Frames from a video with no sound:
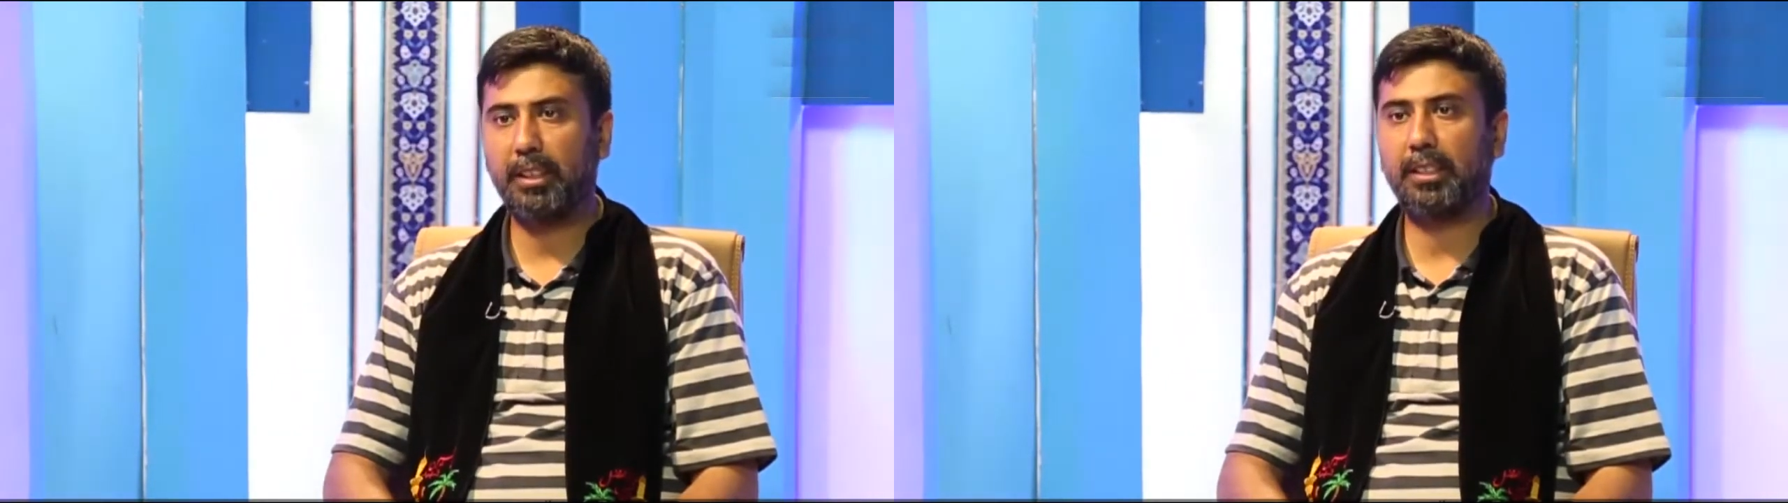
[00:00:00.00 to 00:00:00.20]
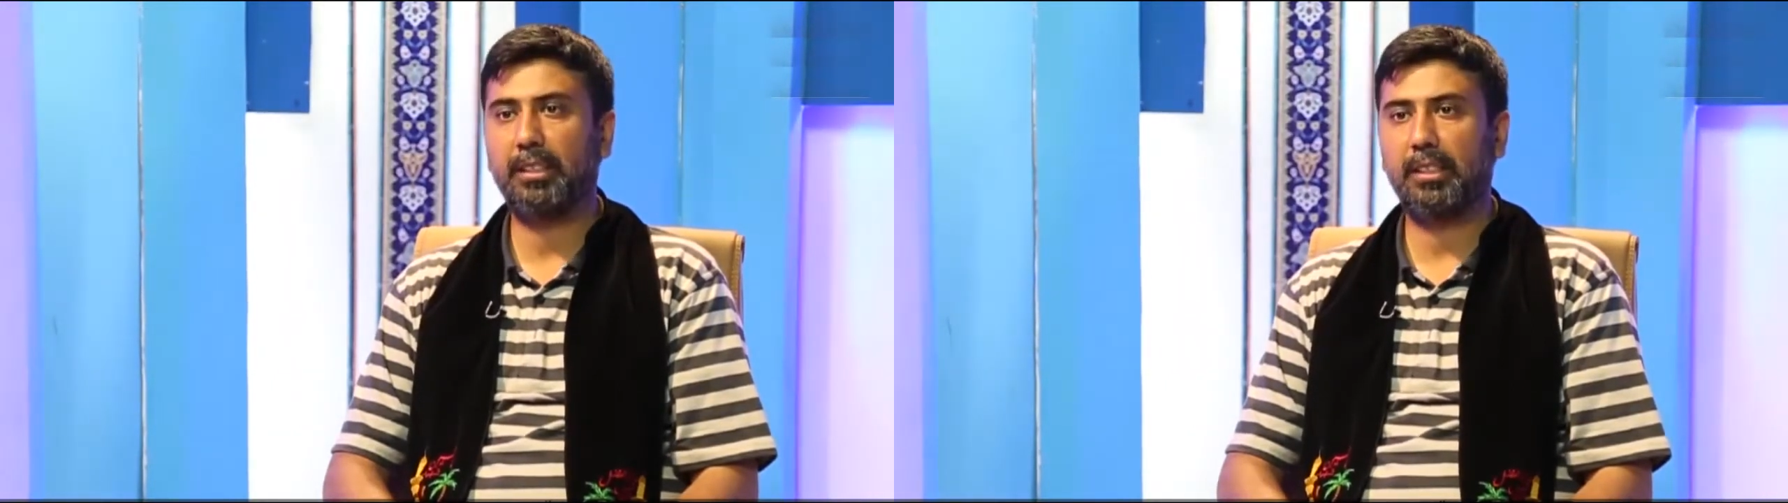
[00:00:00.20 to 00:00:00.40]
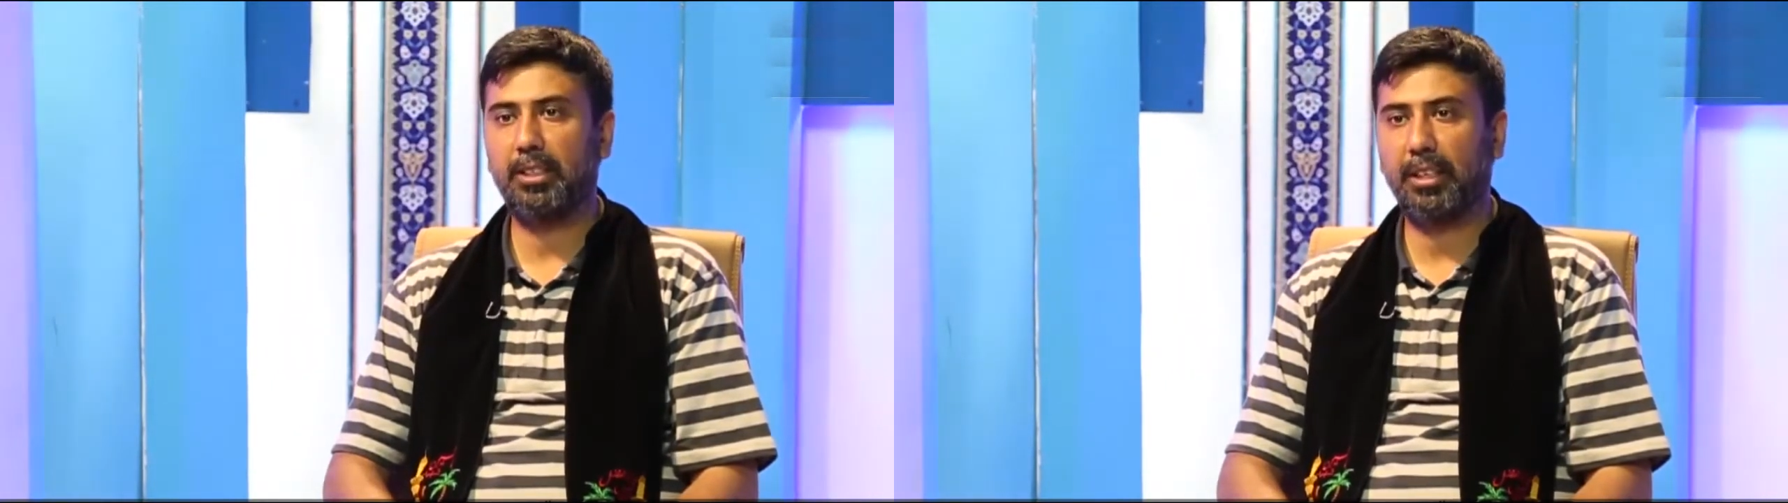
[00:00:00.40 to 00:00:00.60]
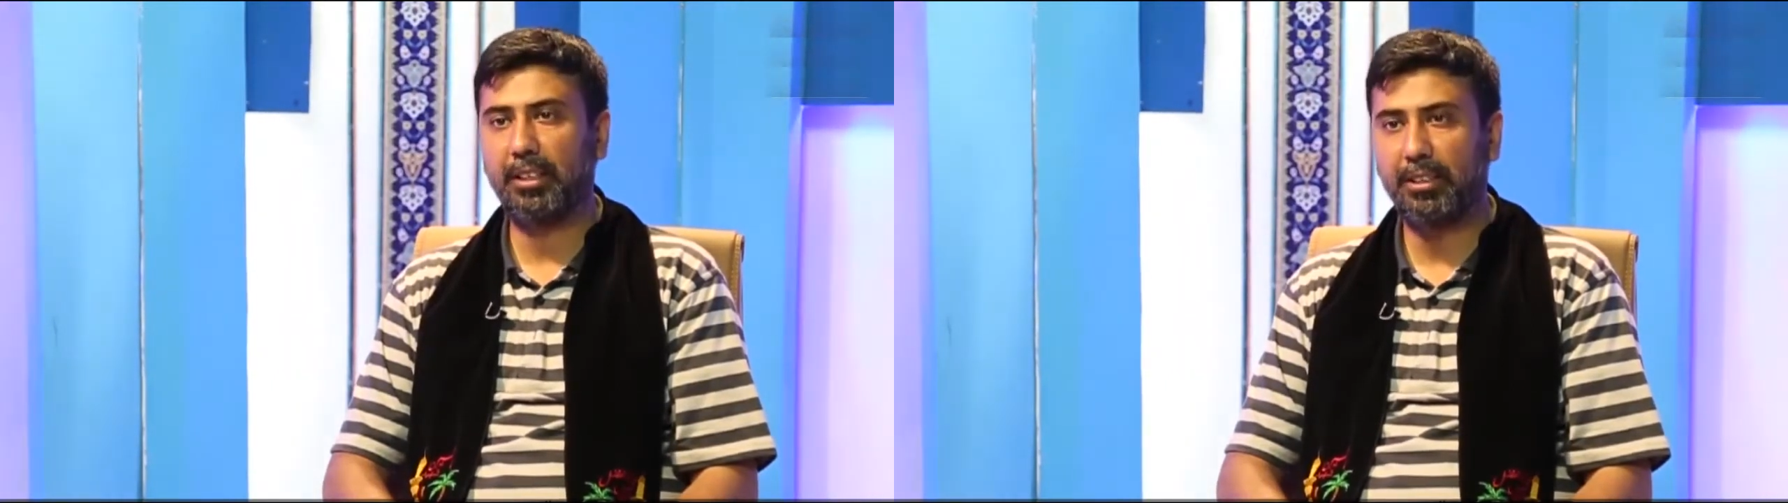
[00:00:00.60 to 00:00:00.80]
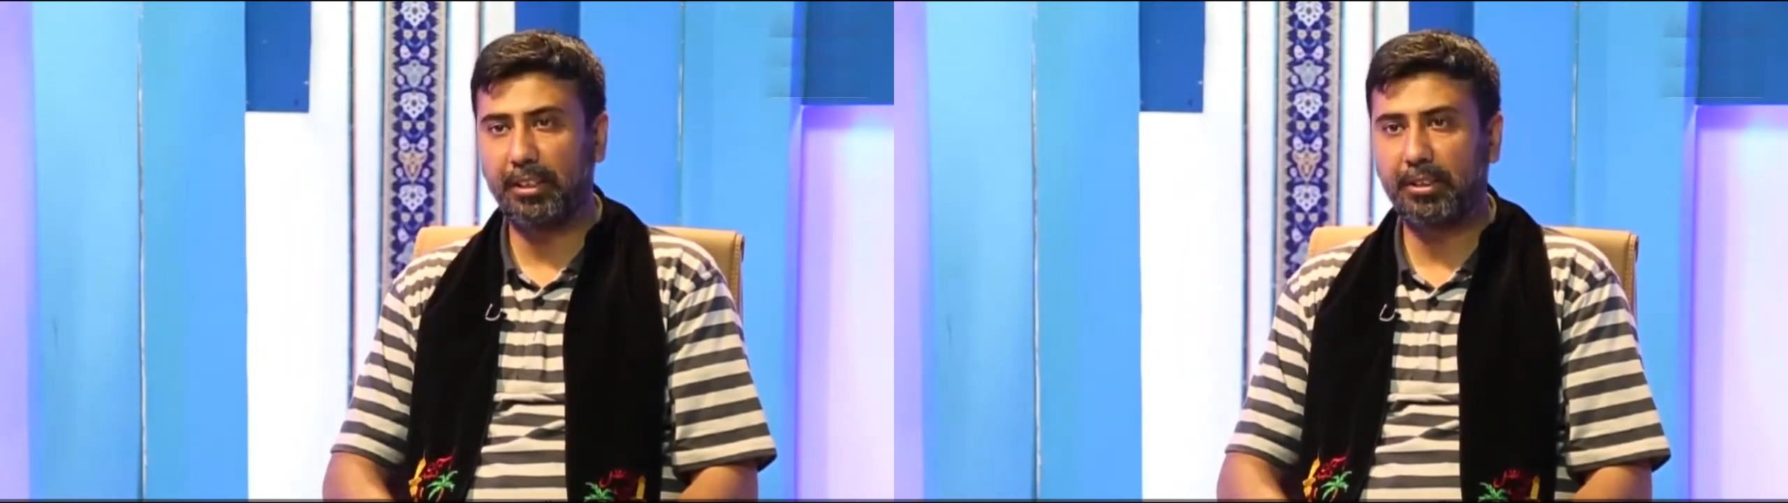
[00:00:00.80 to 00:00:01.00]
in general
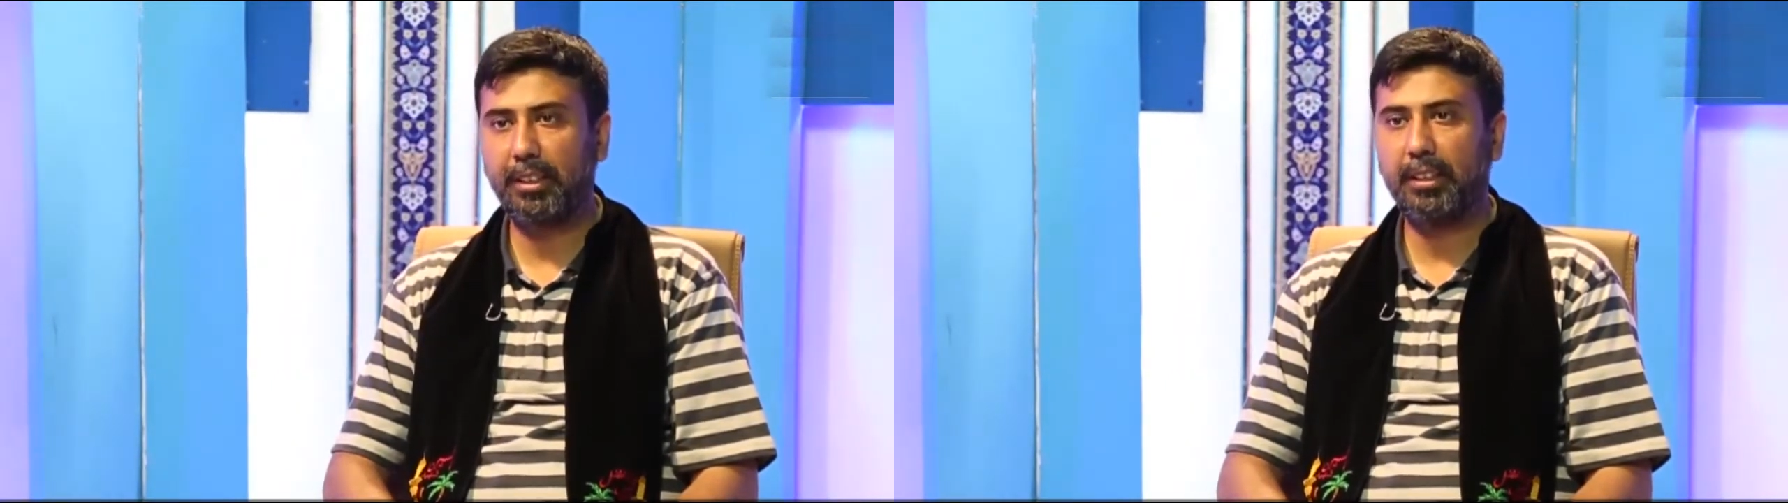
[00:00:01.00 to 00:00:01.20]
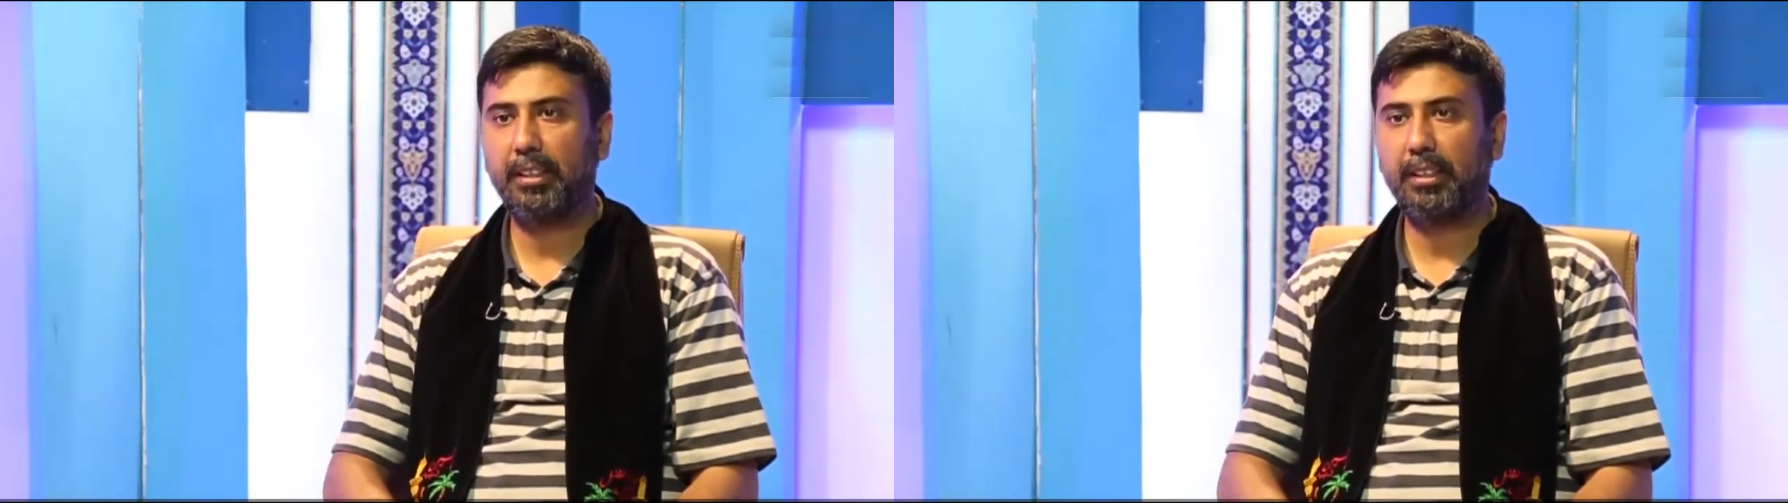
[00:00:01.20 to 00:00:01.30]
surgery,